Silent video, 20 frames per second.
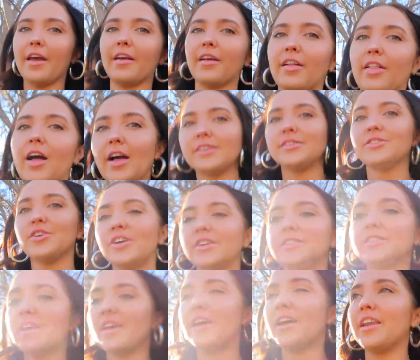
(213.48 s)
Okay, class
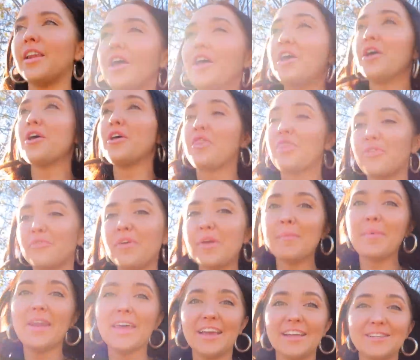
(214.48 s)
starts in three
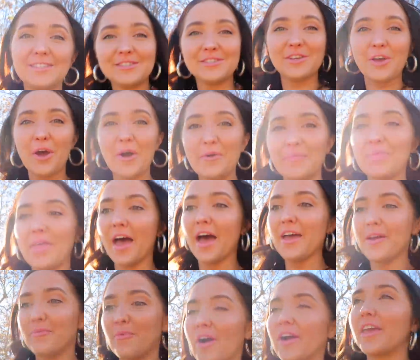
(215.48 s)
minutes, so
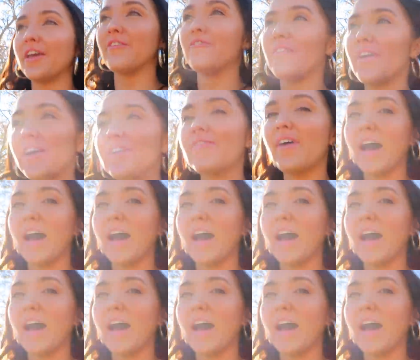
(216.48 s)
I am walking very